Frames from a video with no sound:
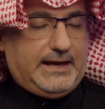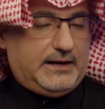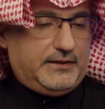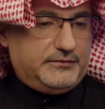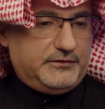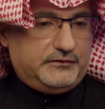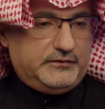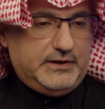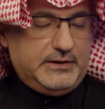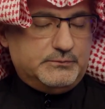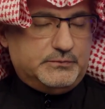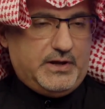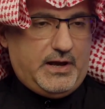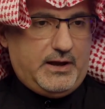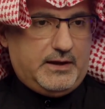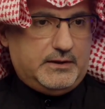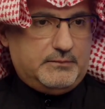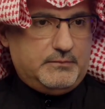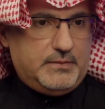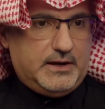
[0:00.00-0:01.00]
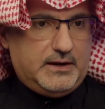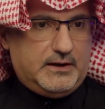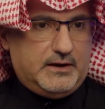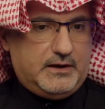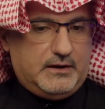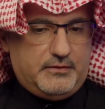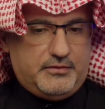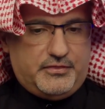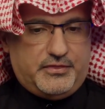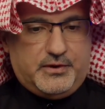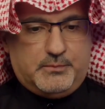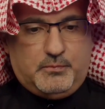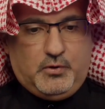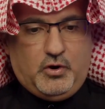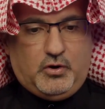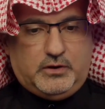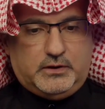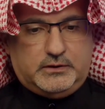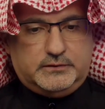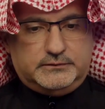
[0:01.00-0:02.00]
And at the same time, the
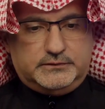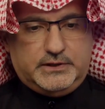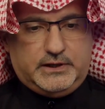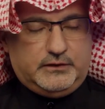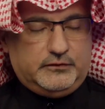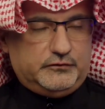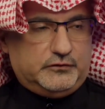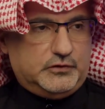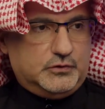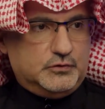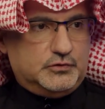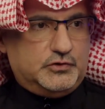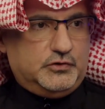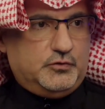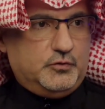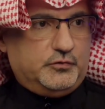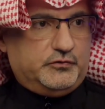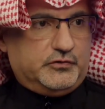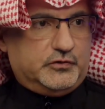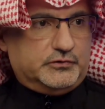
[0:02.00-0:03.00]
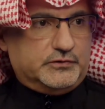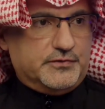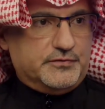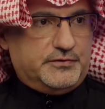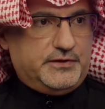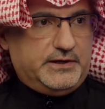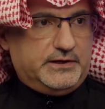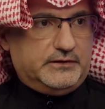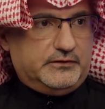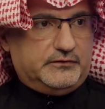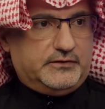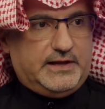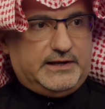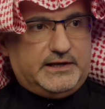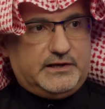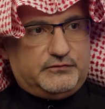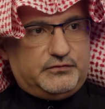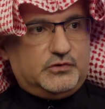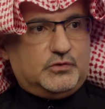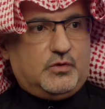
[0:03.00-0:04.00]
book tells you to do certain things
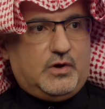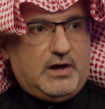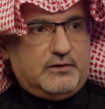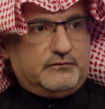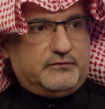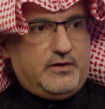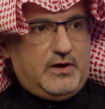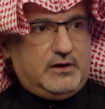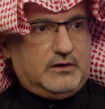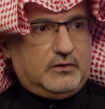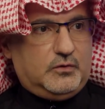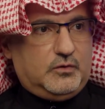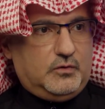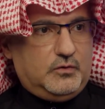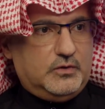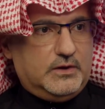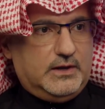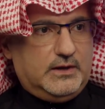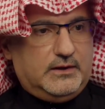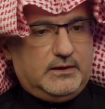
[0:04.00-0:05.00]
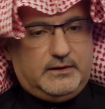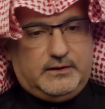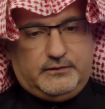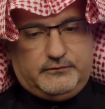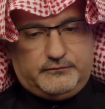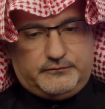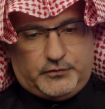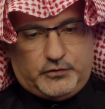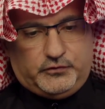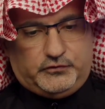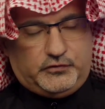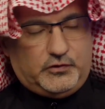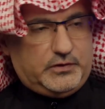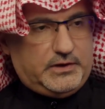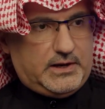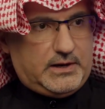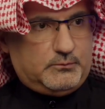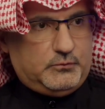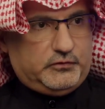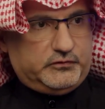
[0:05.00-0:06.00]
that if you do not follow, first,
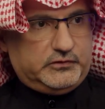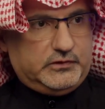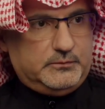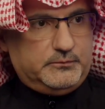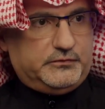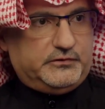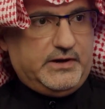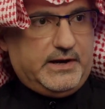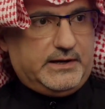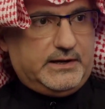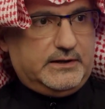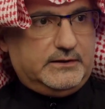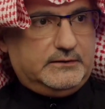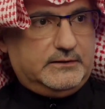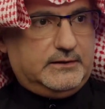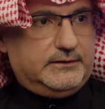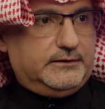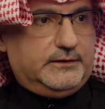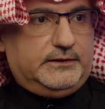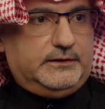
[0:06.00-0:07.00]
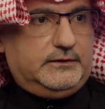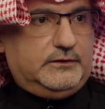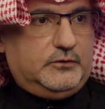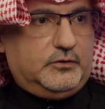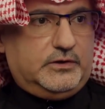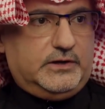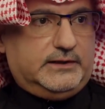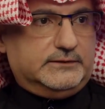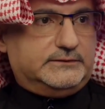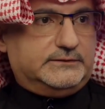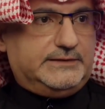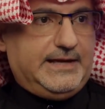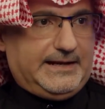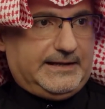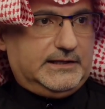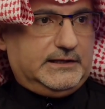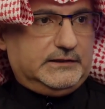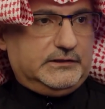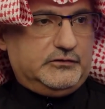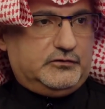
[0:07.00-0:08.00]
you're not a Muslim. Second, you're not,
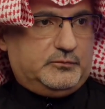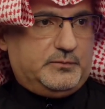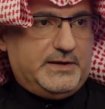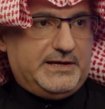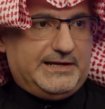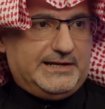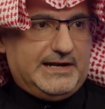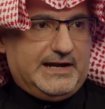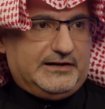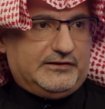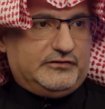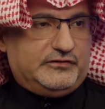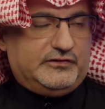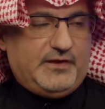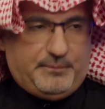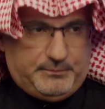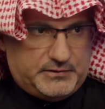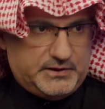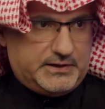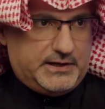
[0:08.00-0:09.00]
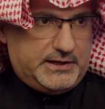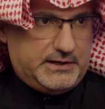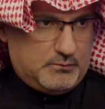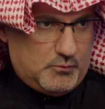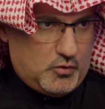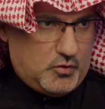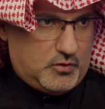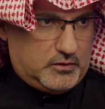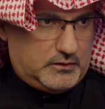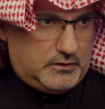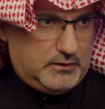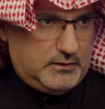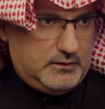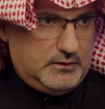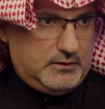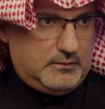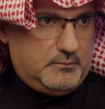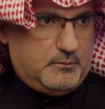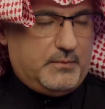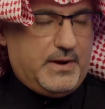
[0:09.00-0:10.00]
technically speaking, accepted anymore
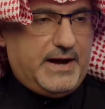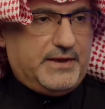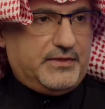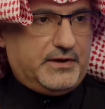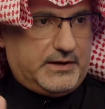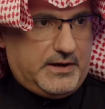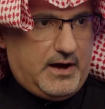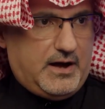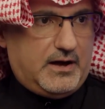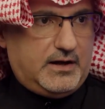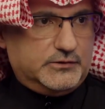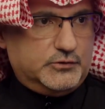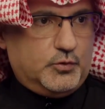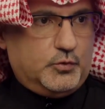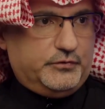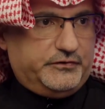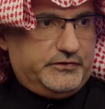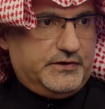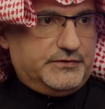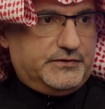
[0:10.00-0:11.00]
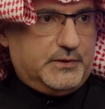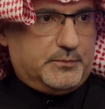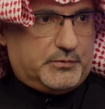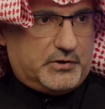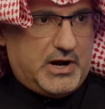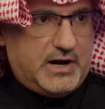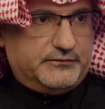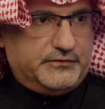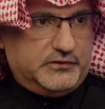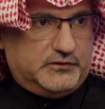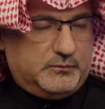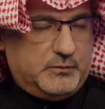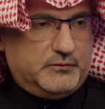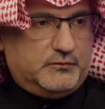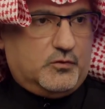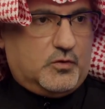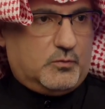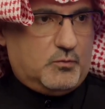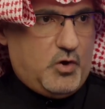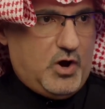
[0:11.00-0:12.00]
by the God who sent the prophets
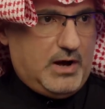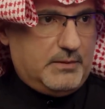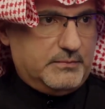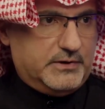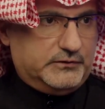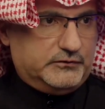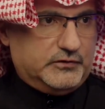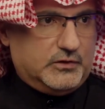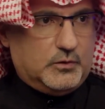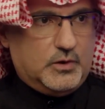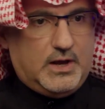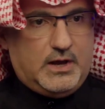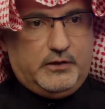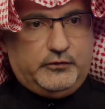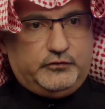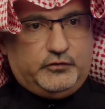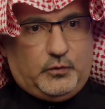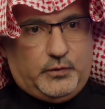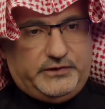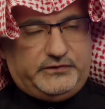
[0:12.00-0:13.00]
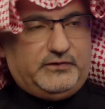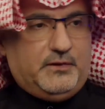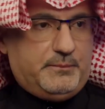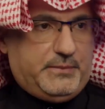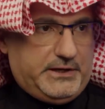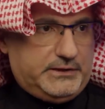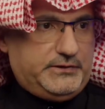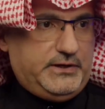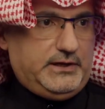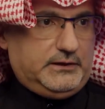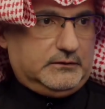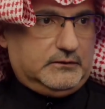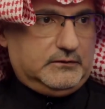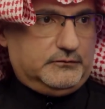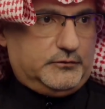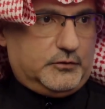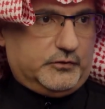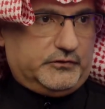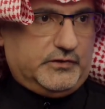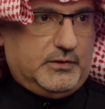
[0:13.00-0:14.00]
before Muhammad. So it's a big
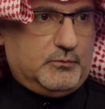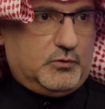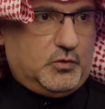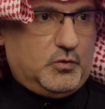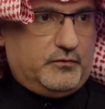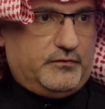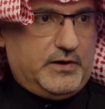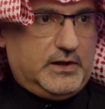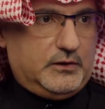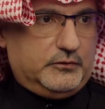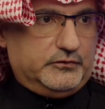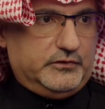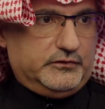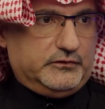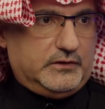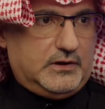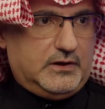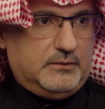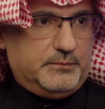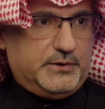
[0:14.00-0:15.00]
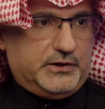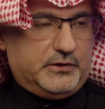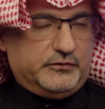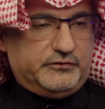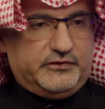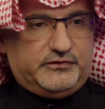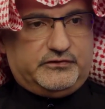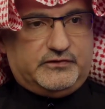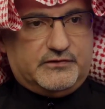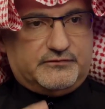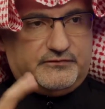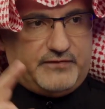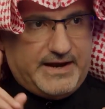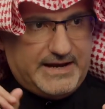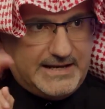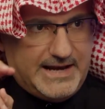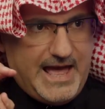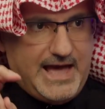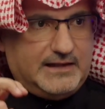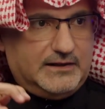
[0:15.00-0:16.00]
deal for someone who follows Islam, because it's the
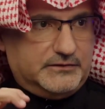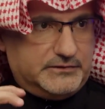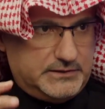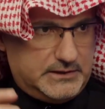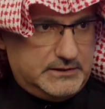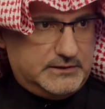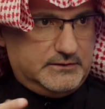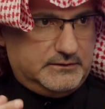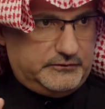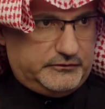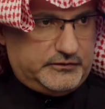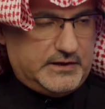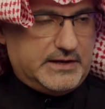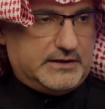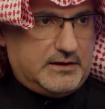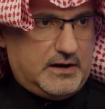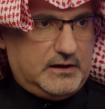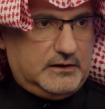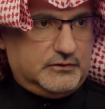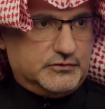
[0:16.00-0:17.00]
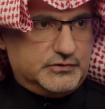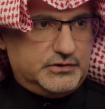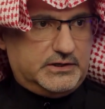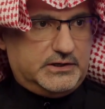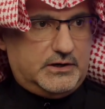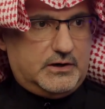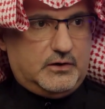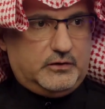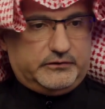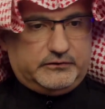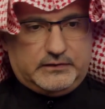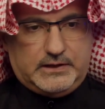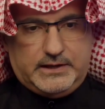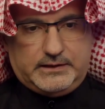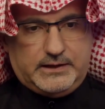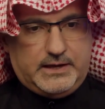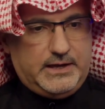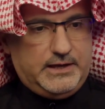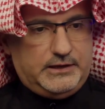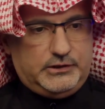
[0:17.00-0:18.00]
finality psychology. It's
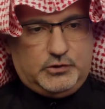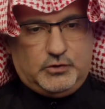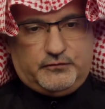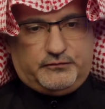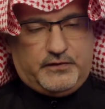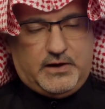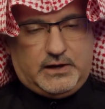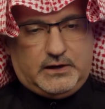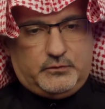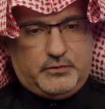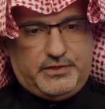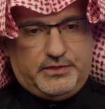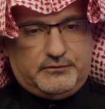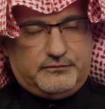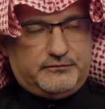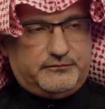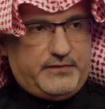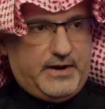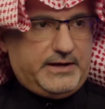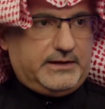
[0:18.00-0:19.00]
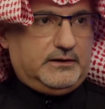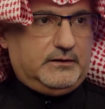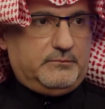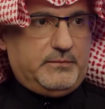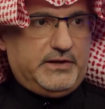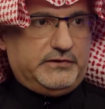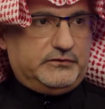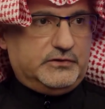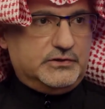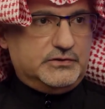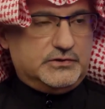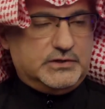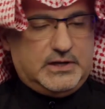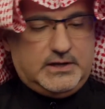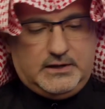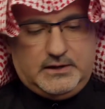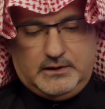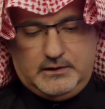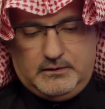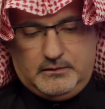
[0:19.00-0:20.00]
like you're following the final message
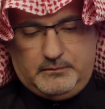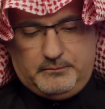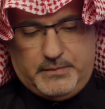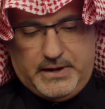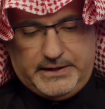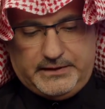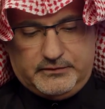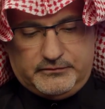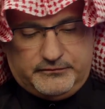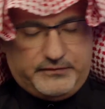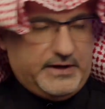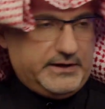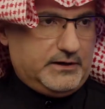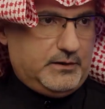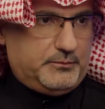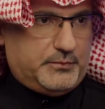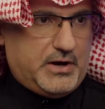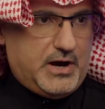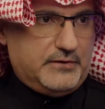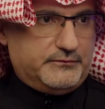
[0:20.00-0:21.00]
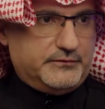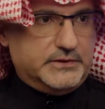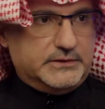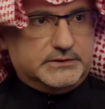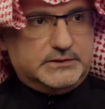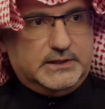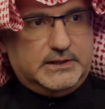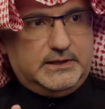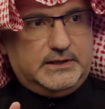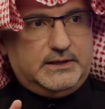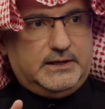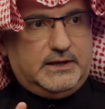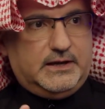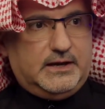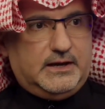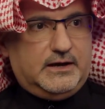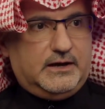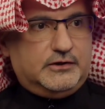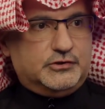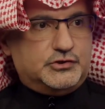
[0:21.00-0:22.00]
by the final prophet
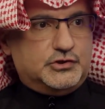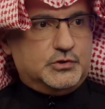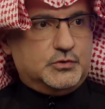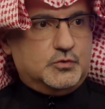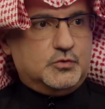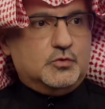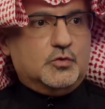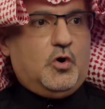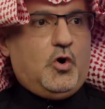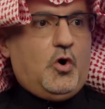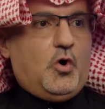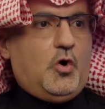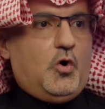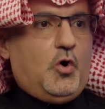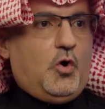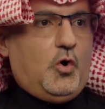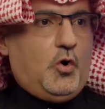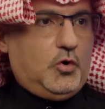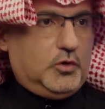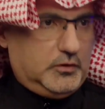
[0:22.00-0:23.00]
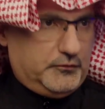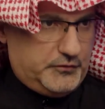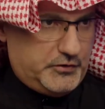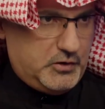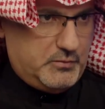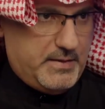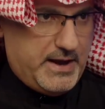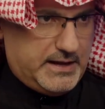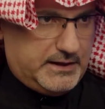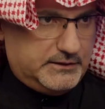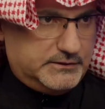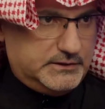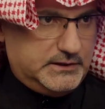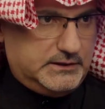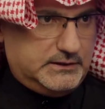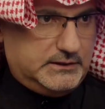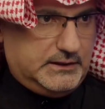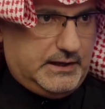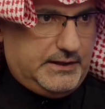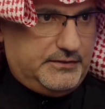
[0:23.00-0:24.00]
to all of
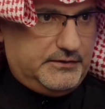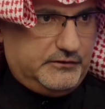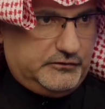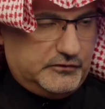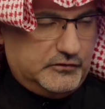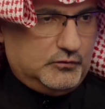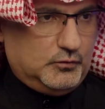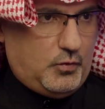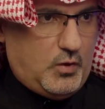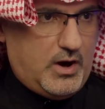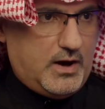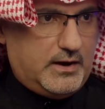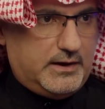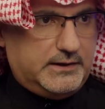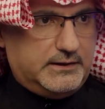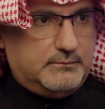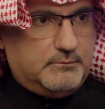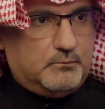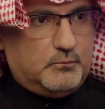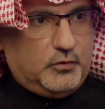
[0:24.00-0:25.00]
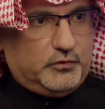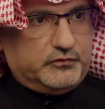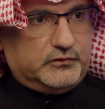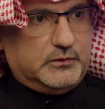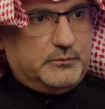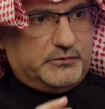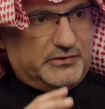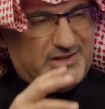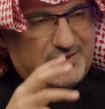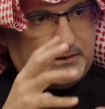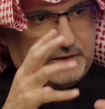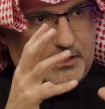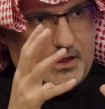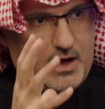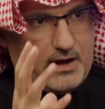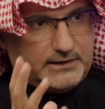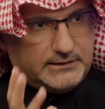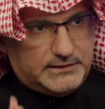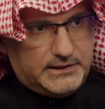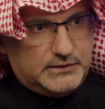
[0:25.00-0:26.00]
humanity. And this is why Muslims get
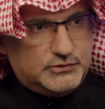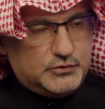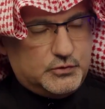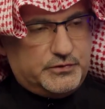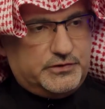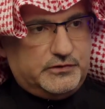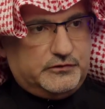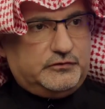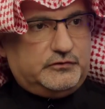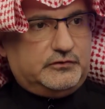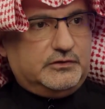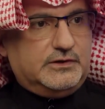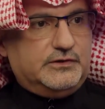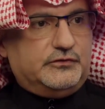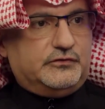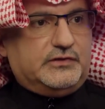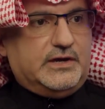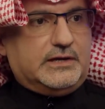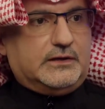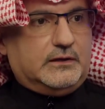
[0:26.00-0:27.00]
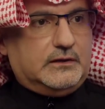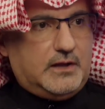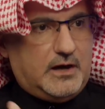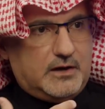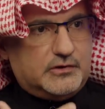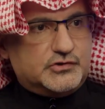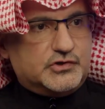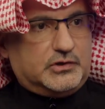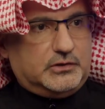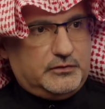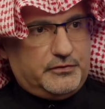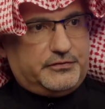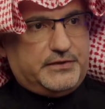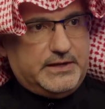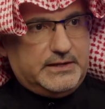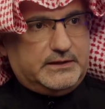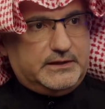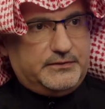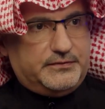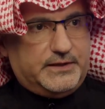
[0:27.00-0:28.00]
locked into this psychological
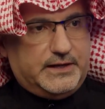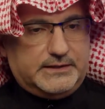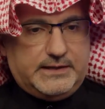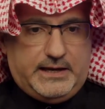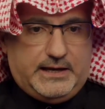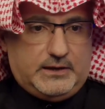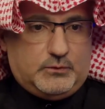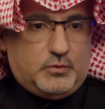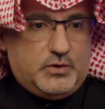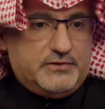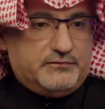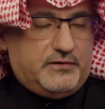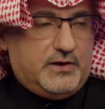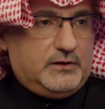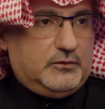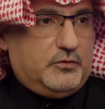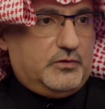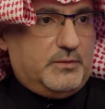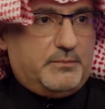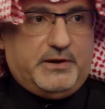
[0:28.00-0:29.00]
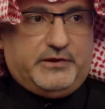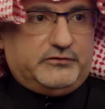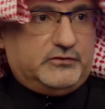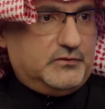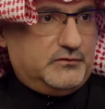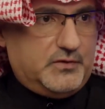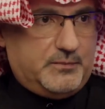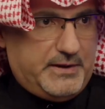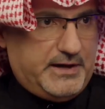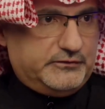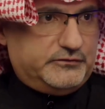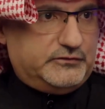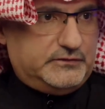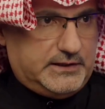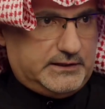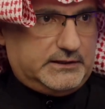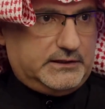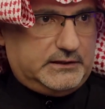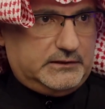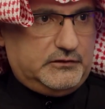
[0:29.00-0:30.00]
thinking that, hey, we follow the best of the
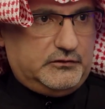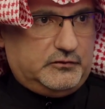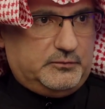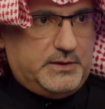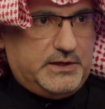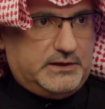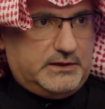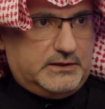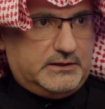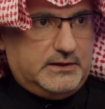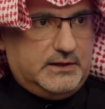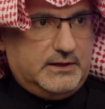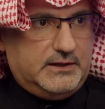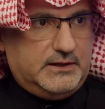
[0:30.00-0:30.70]
best, technically speaking.